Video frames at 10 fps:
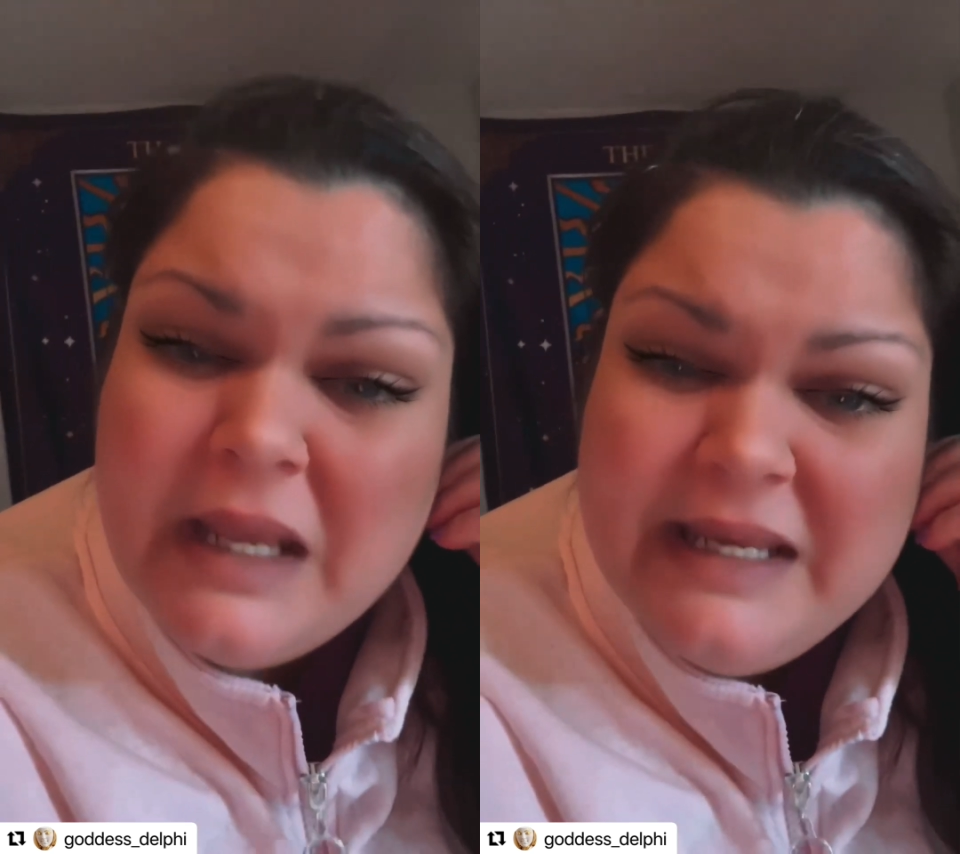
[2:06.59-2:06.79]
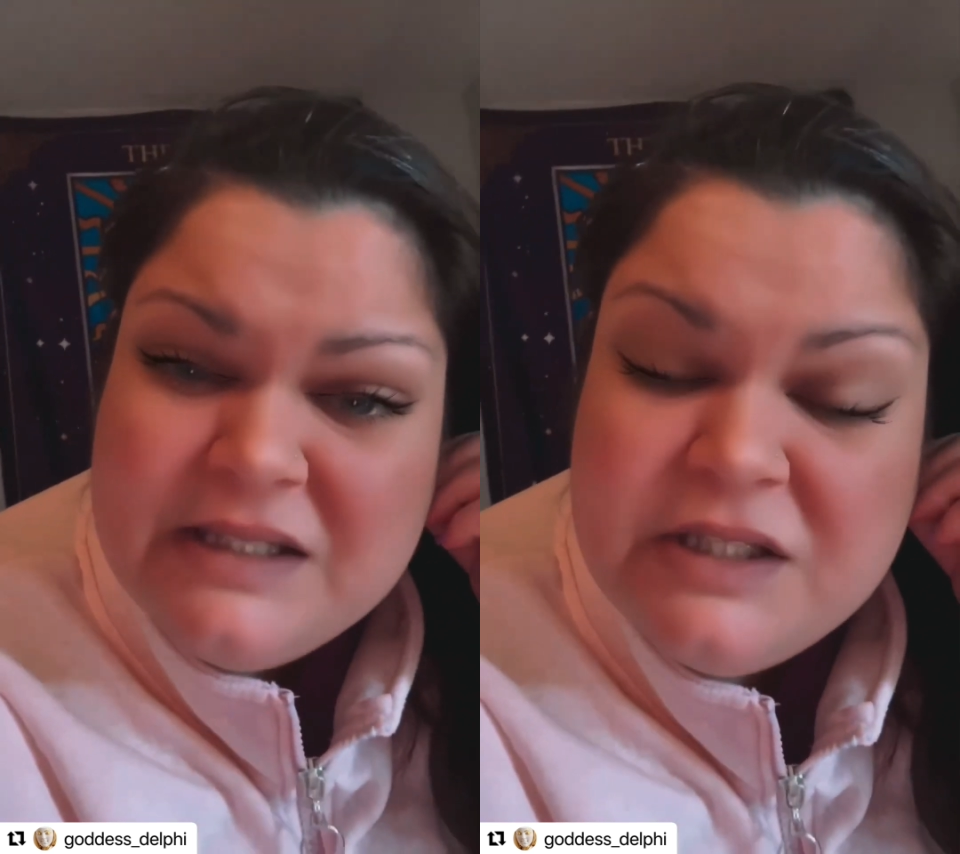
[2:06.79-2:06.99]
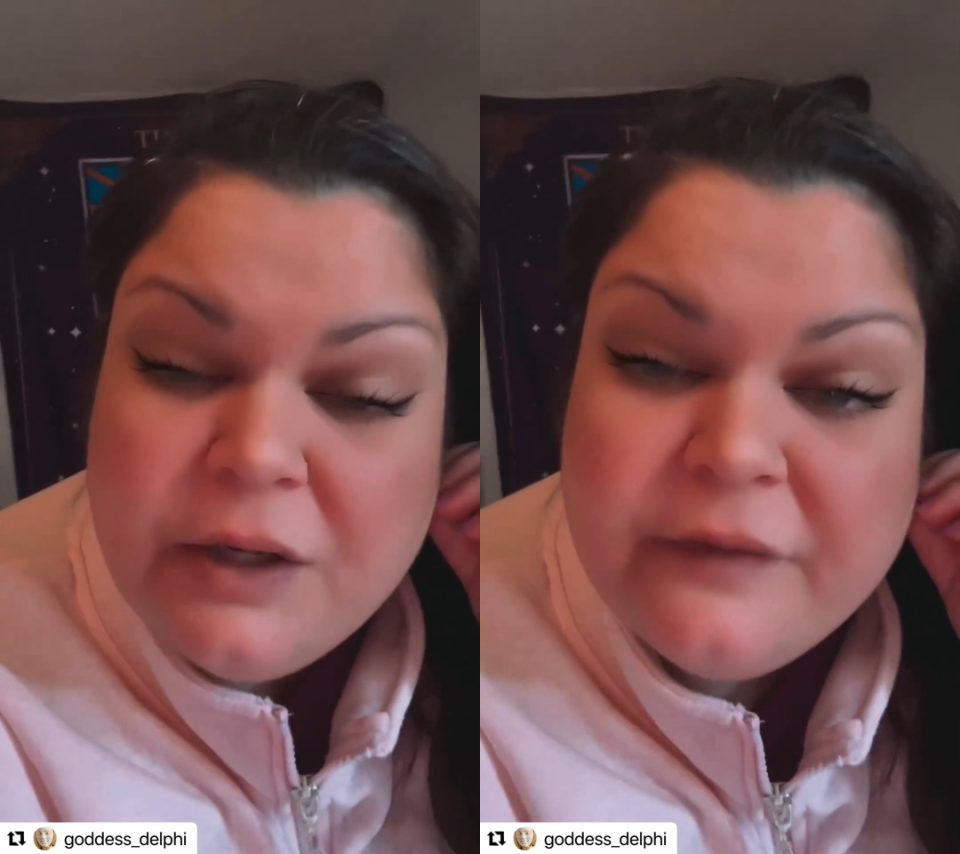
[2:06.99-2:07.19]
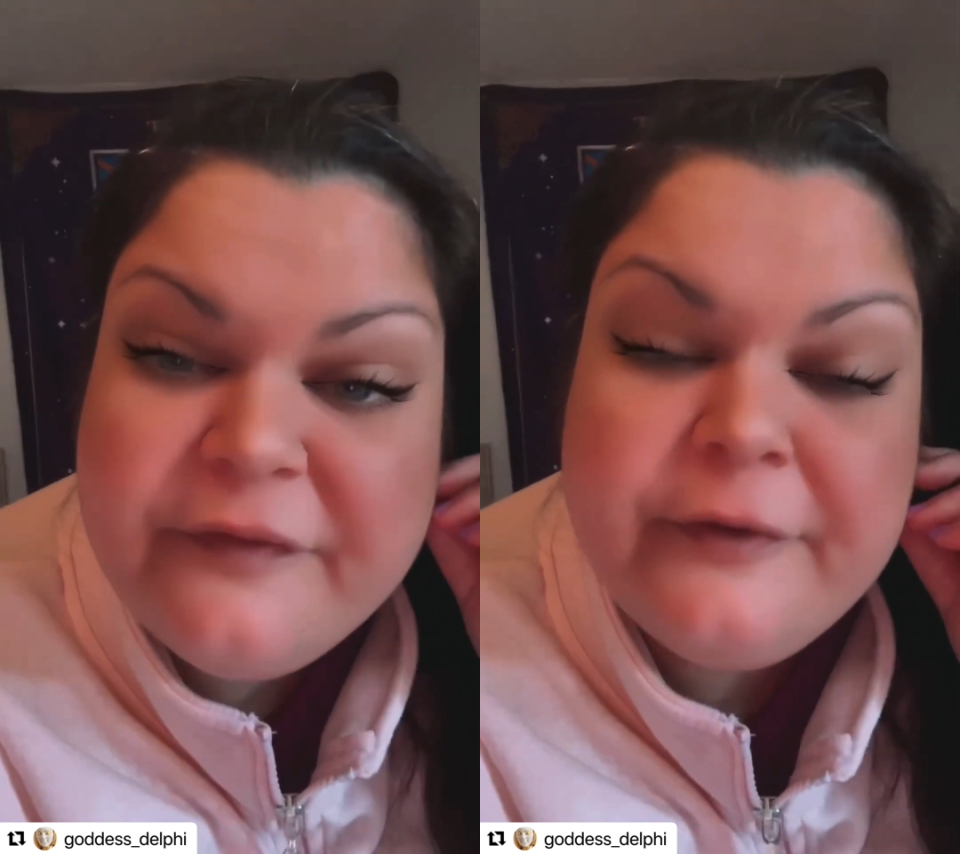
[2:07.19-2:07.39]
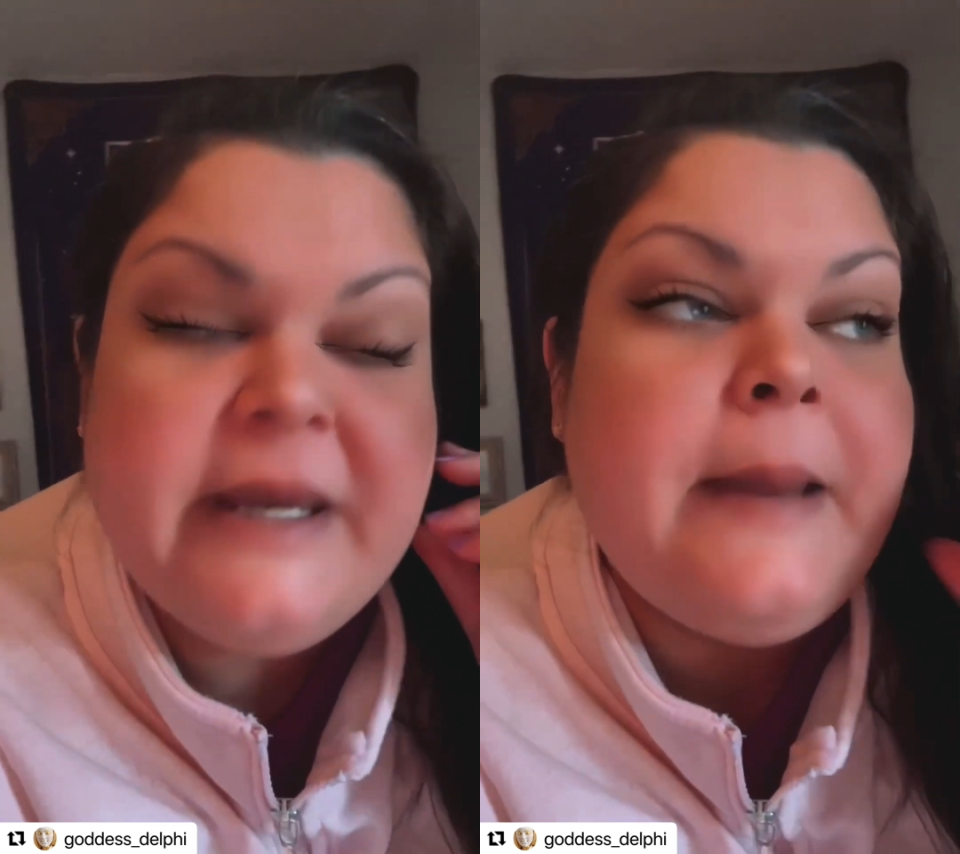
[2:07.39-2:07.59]
it's your
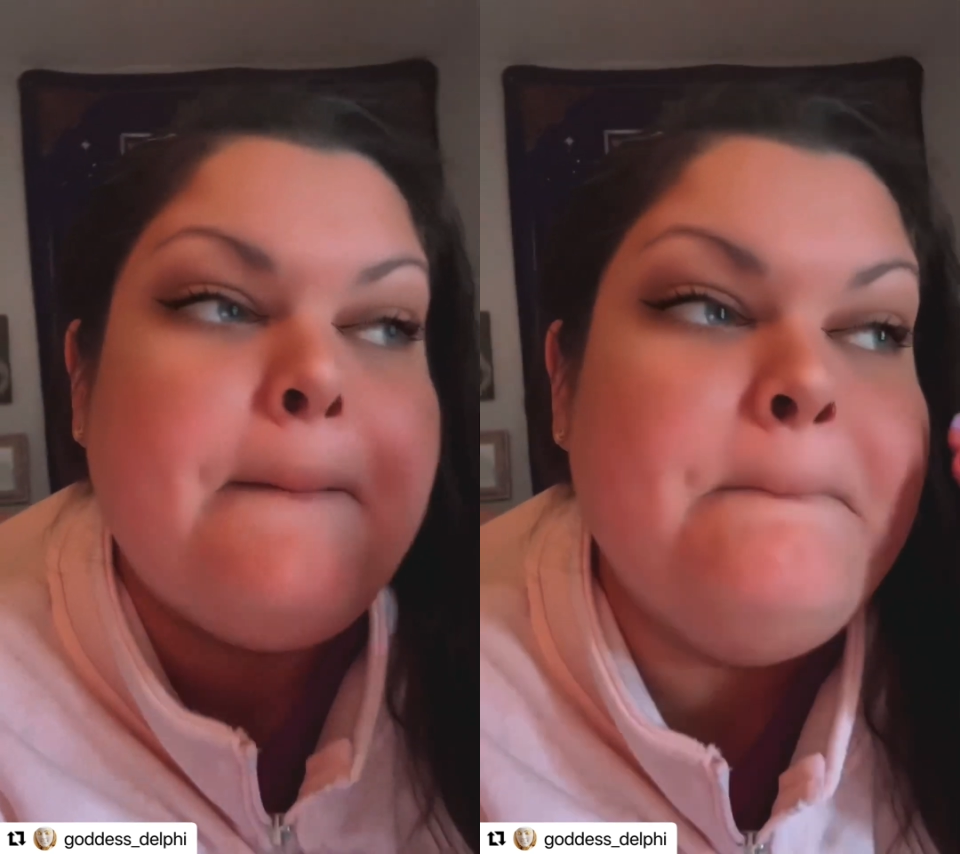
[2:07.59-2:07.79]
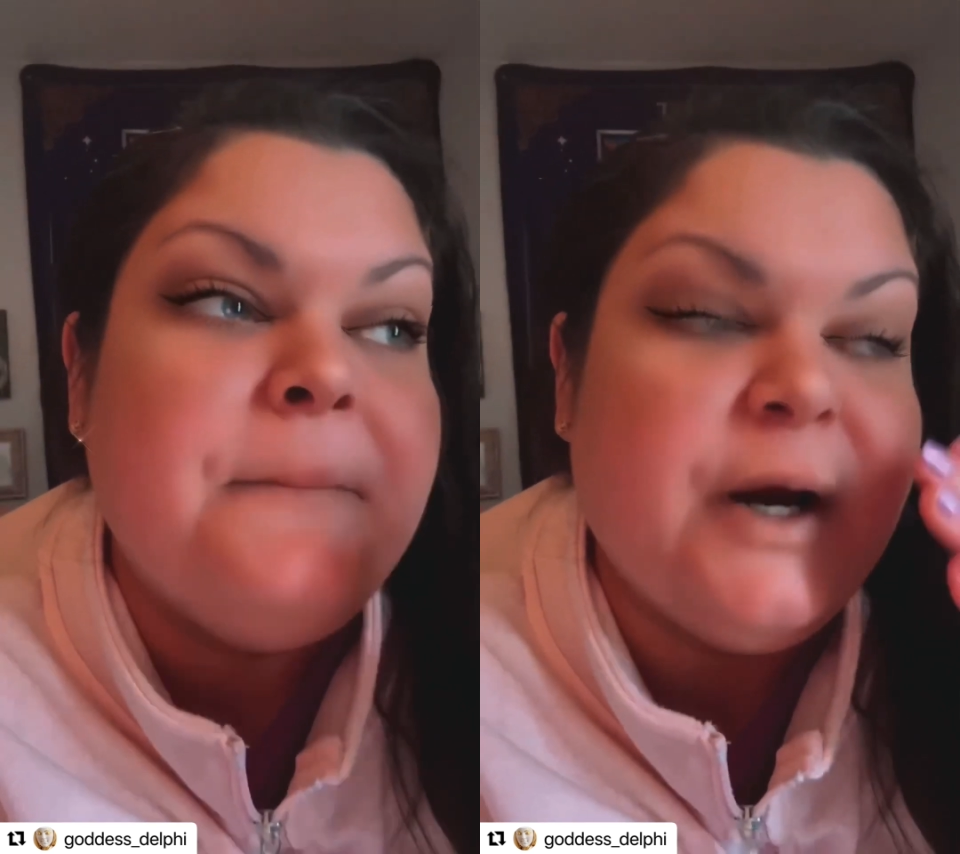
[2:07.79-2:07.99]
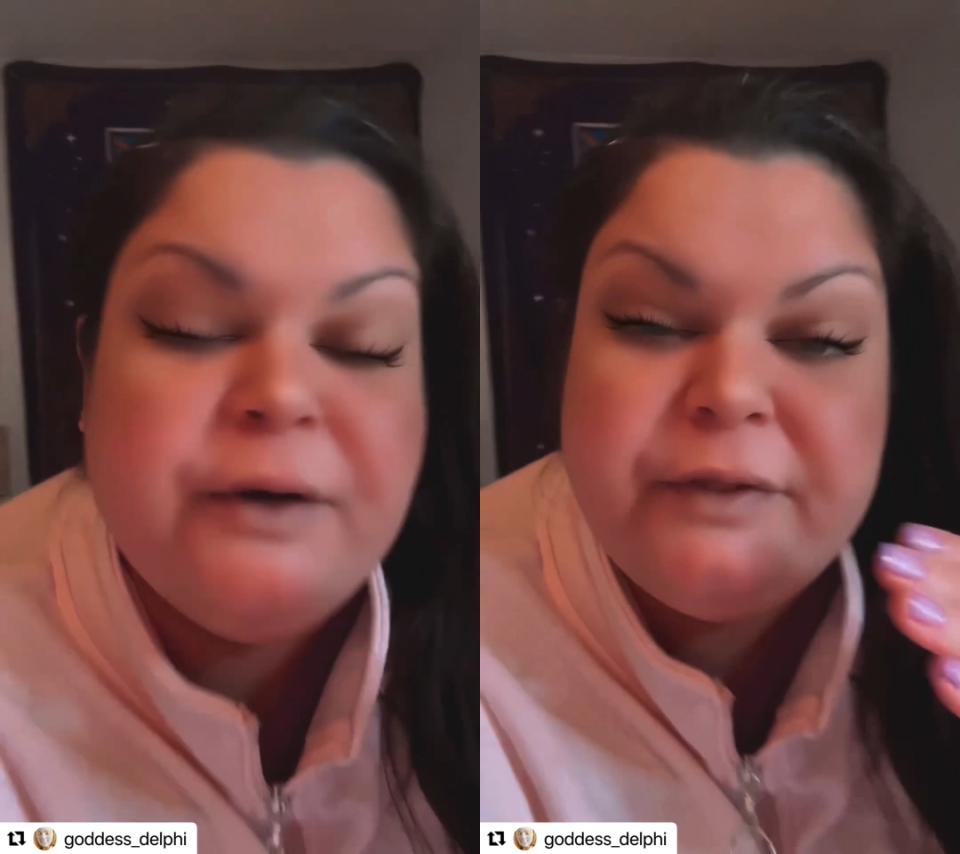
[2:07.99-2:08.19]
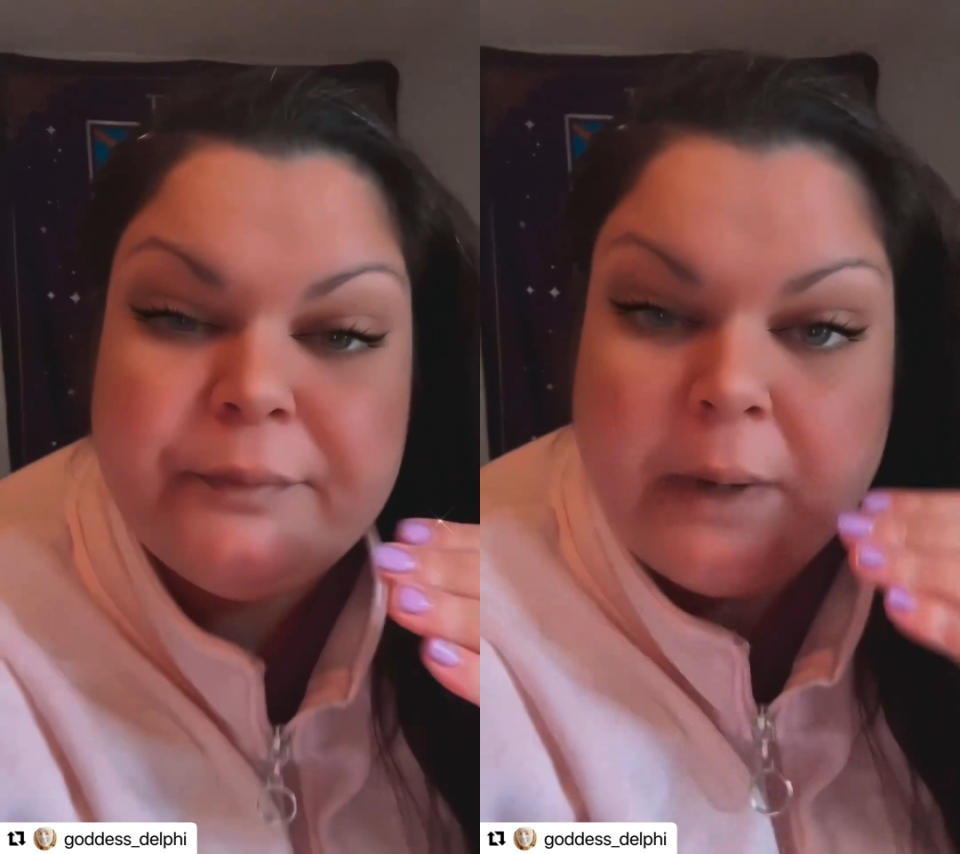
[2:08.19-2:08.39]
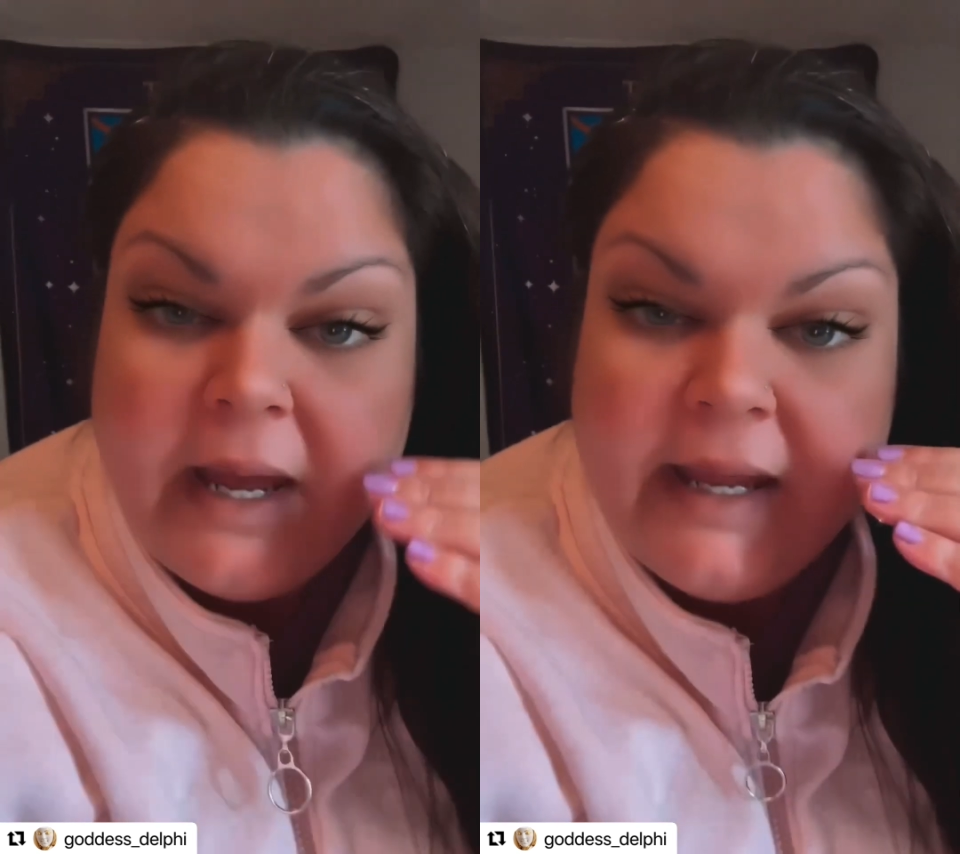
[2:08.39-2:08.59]
friggin'
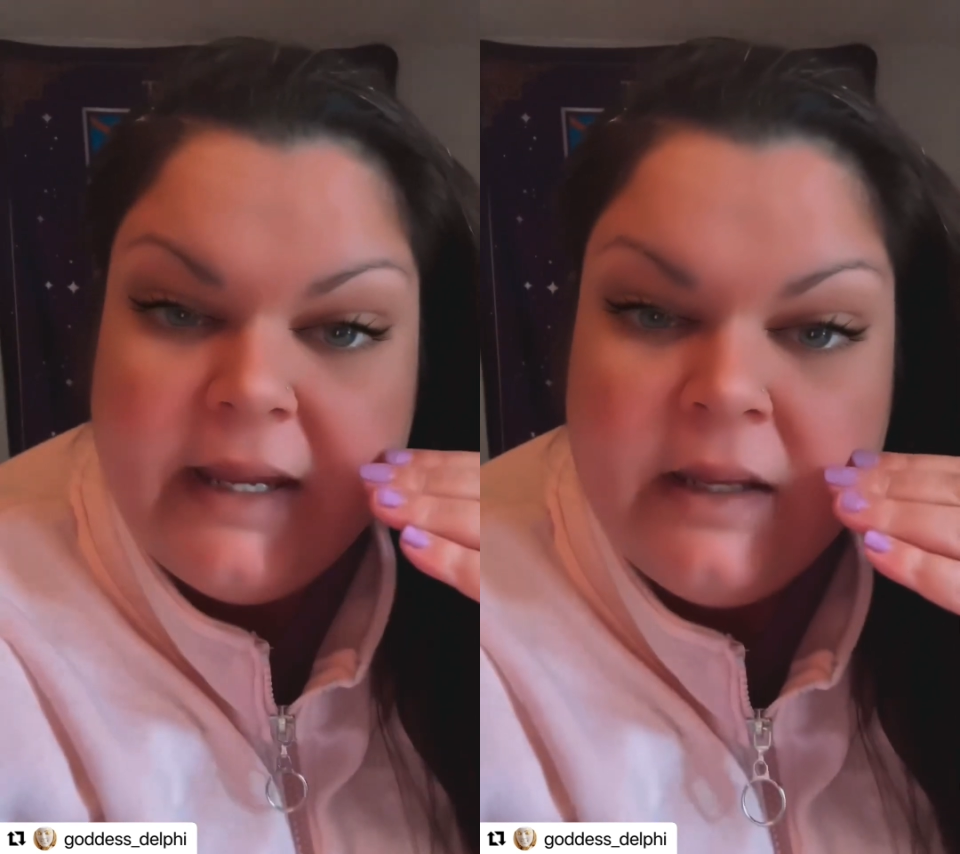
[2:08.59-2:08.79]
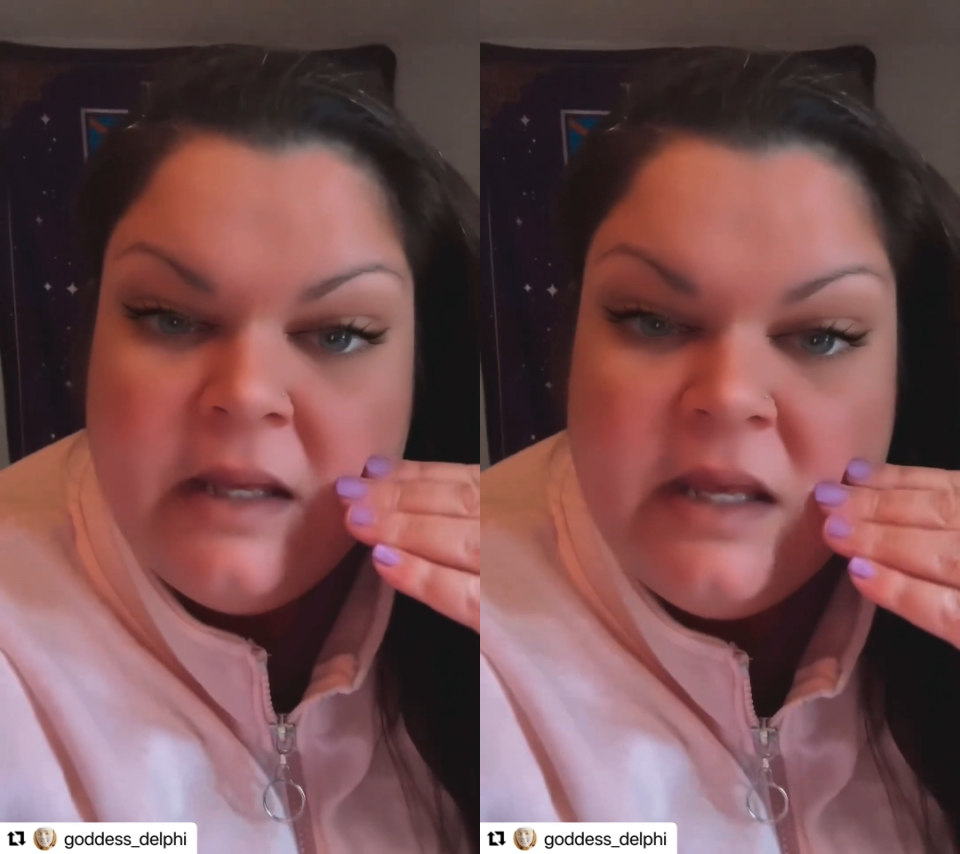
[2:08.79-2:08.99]
birthright